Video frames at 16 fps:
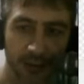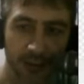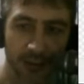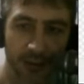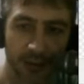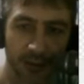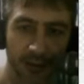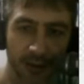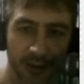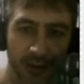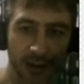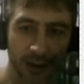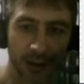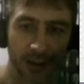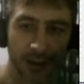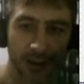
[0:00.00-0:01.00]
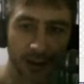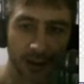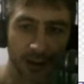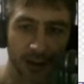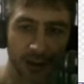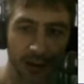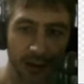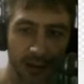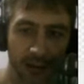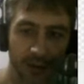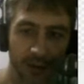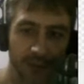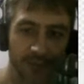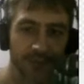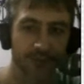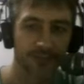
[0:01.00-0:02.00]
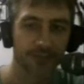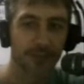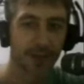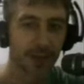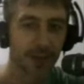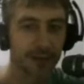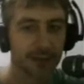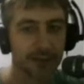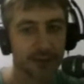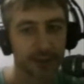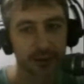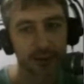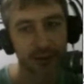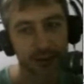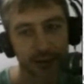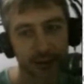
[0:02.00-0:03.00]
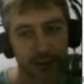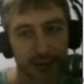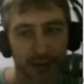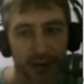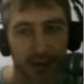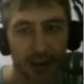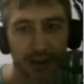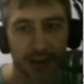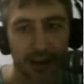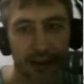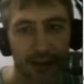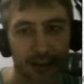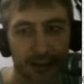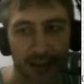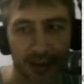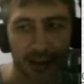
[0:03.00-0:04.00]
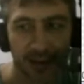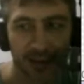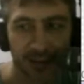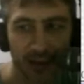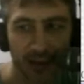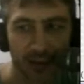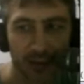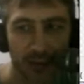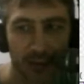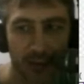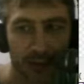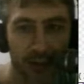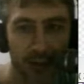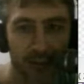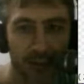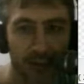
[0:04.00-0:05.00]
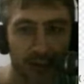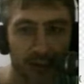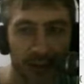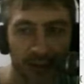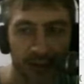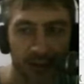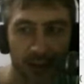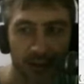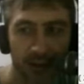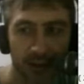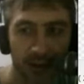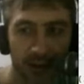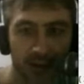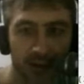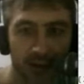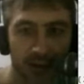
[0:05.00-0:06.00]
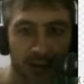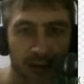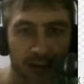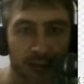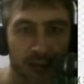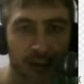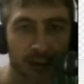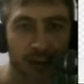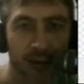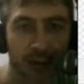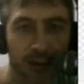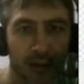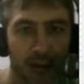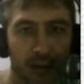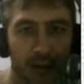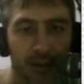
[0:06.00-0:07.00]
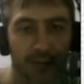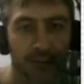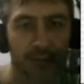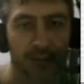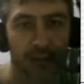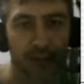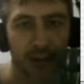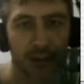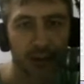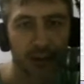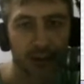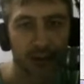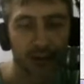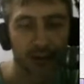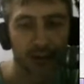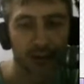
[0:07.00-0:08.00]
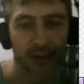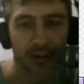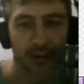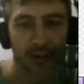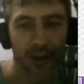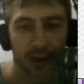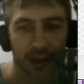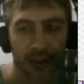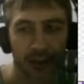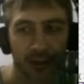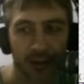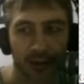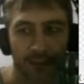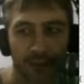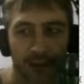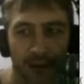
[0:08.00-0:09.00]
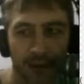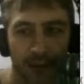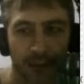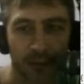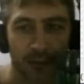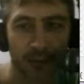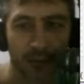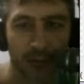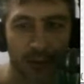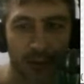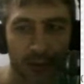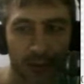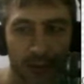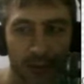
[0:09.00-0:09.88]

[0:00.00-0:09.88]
Okay, yes. And now the next thing I'm gonna do, I, don't need to turn them all on, you feel me? I ain't no motherfucking ball around.